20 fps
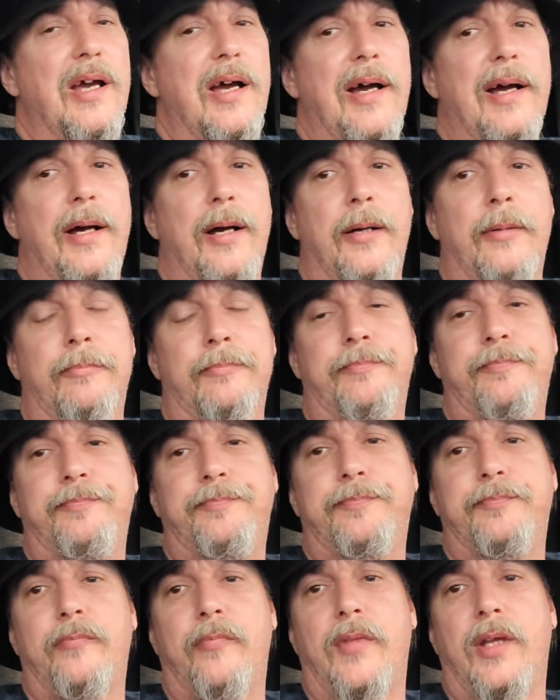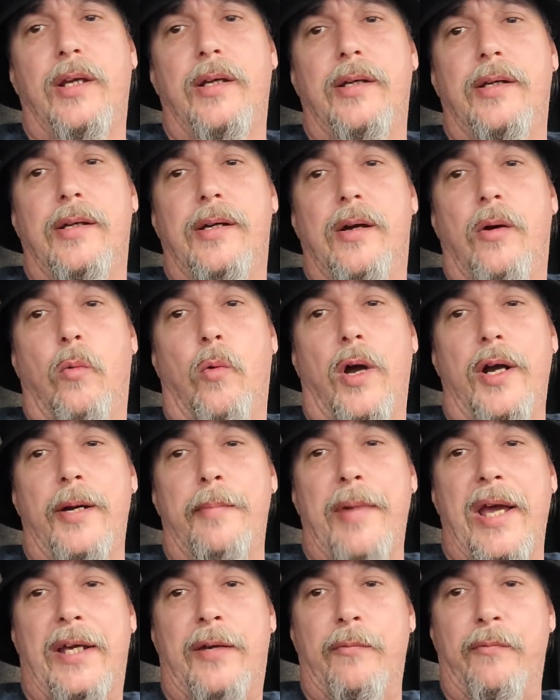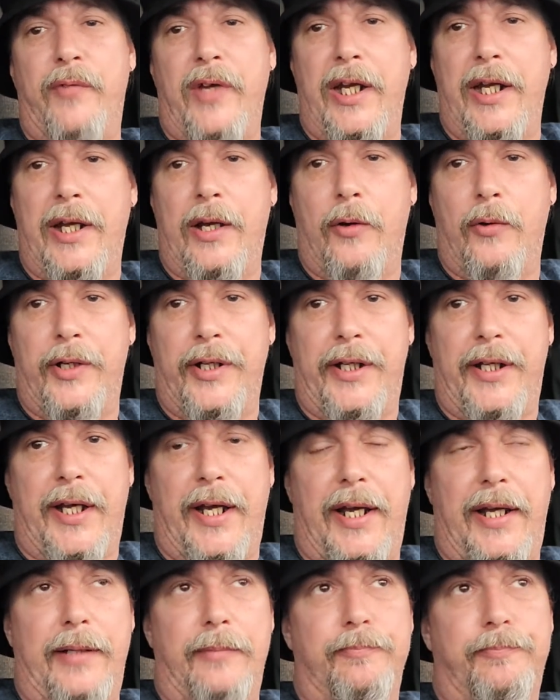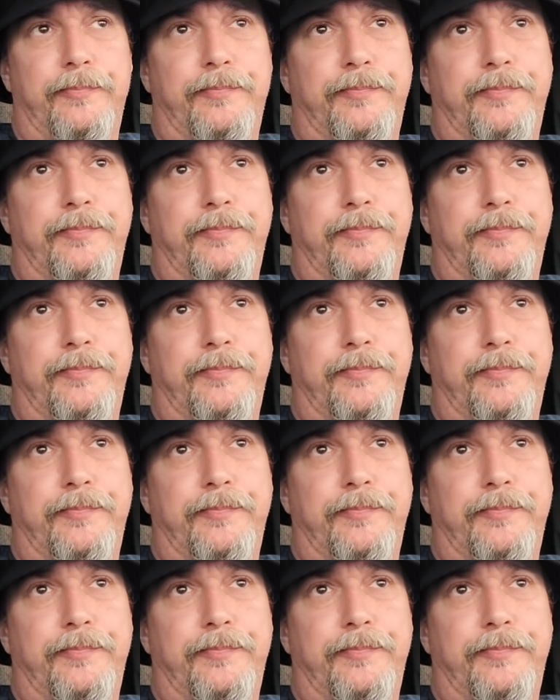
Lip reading: Wanted to make a video today